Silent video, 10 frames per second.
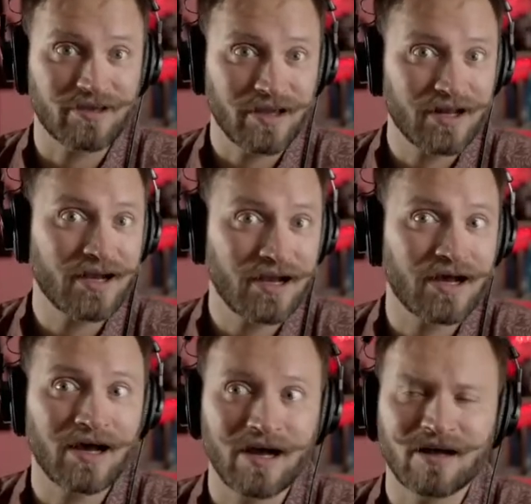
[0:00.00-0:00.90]
get
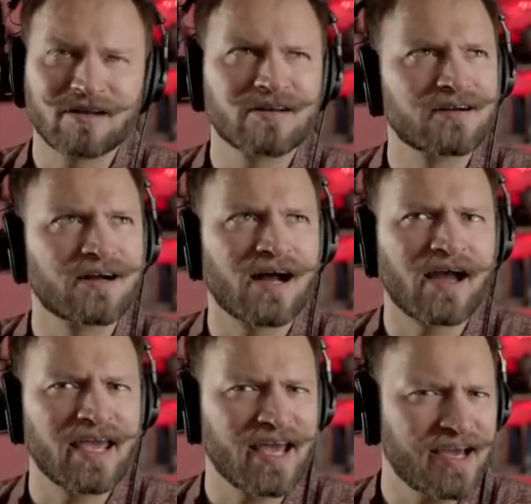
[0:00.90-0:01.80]

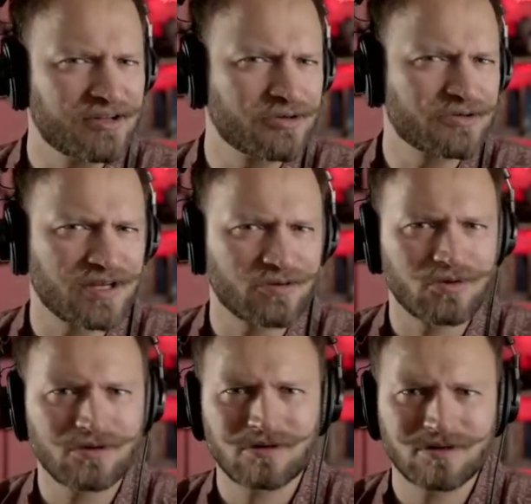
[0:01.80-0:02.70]
I hate to use that
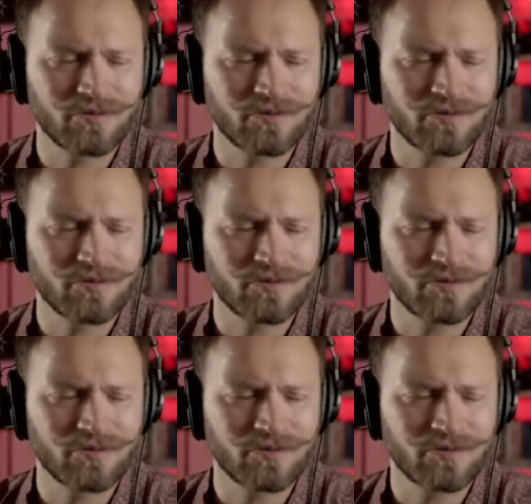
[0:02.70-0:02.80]
word,